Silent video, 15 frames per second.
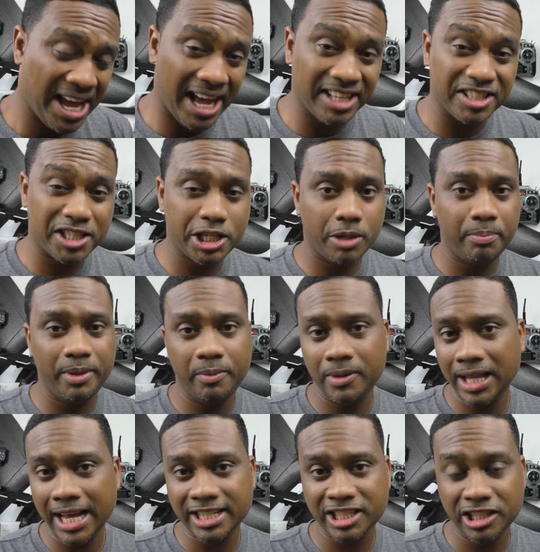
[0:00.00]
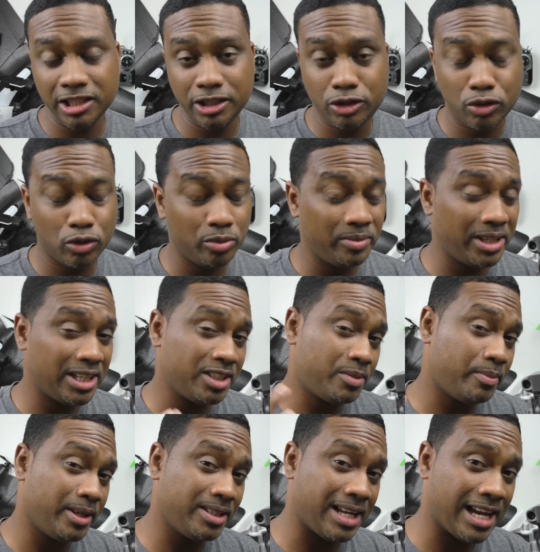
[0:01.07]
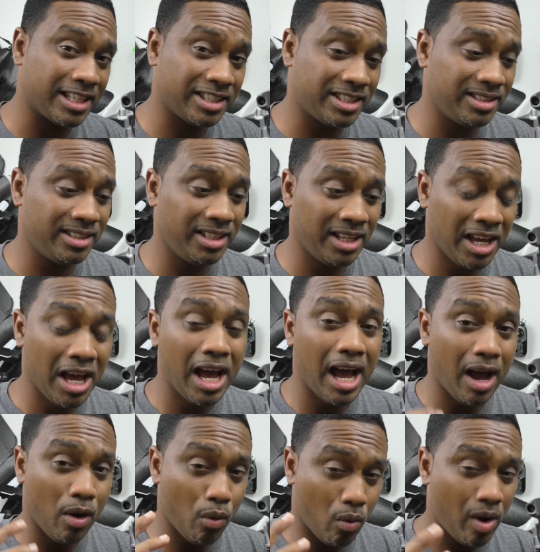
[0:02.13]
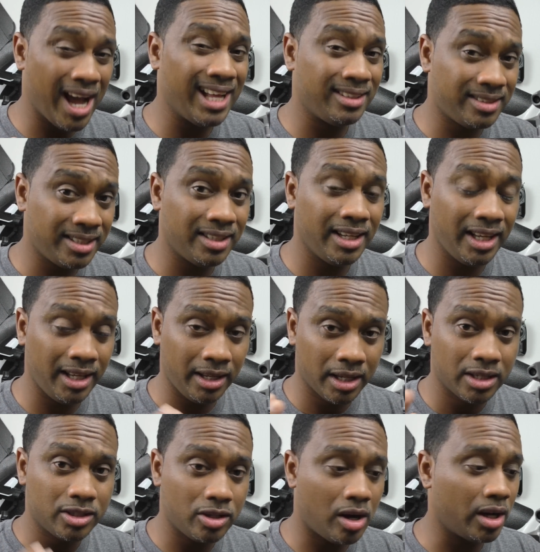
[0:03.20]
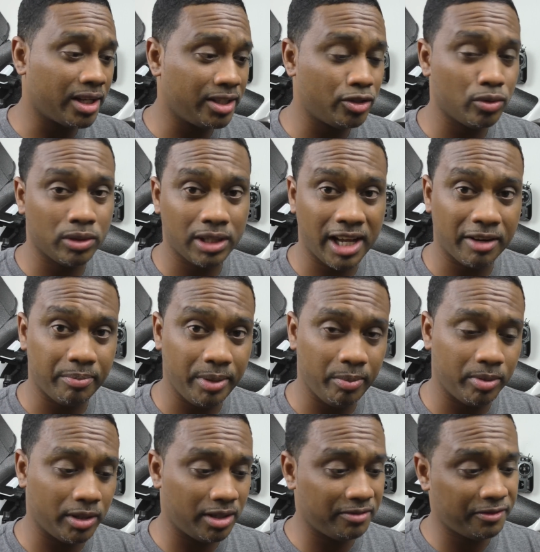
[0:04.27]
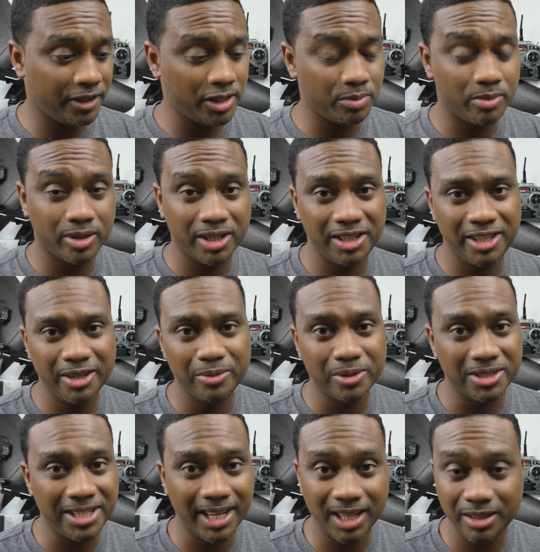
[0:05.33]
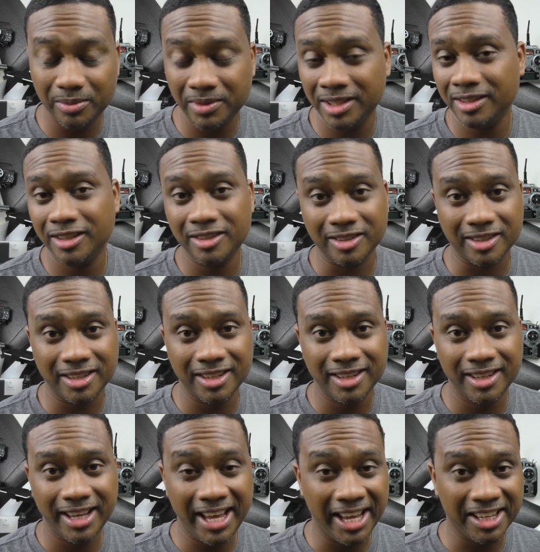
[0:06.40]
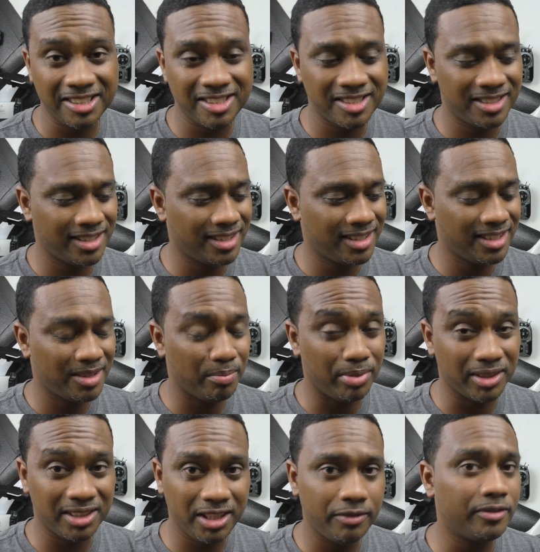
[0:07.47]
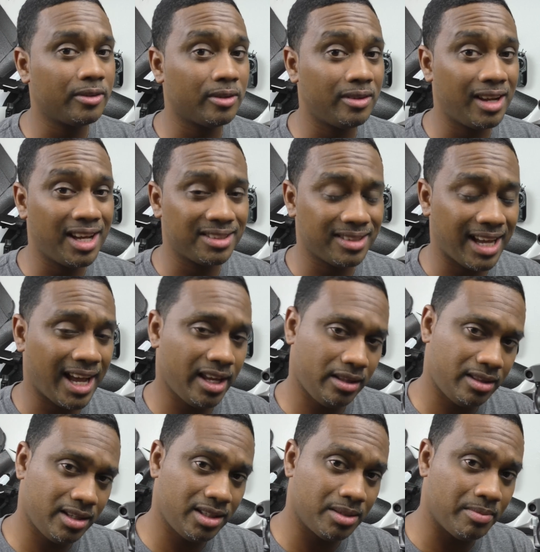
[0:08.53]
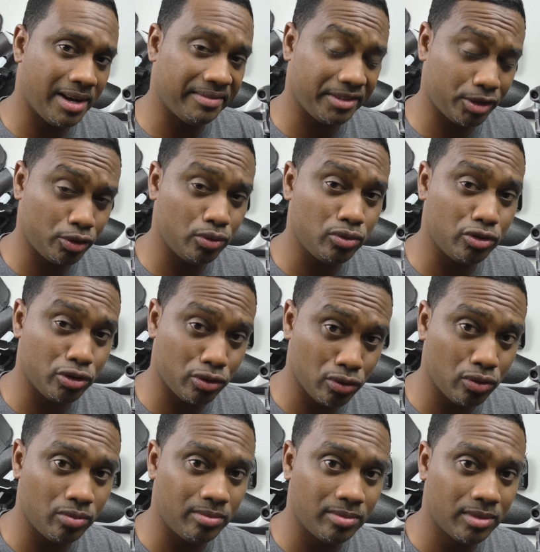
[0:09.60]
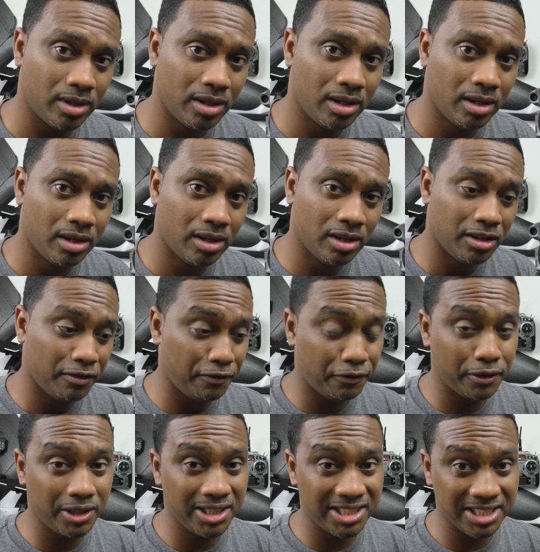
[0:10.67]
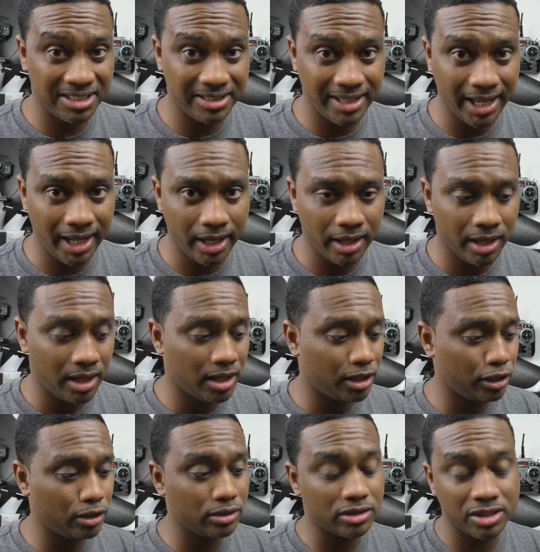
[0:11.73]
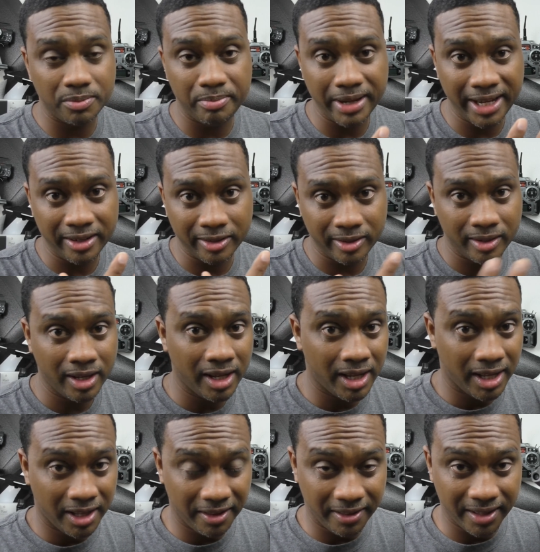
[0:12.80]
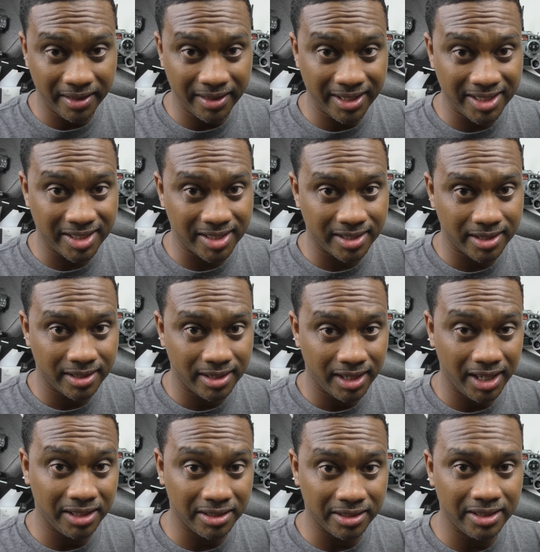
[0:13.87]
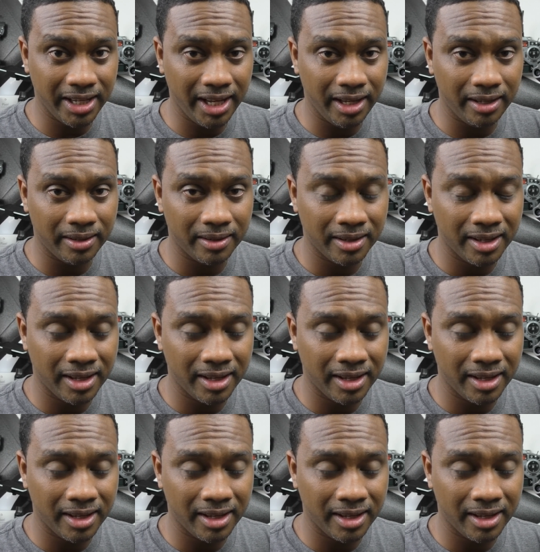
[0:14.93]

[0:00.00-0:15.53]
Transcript: And some people actually told me I spent actually a while today talking to a lot of people on Facebook. They were telling me, look, X, believe it or not, I think the Mavic 2 Zoom footage a day looks better than this in the day.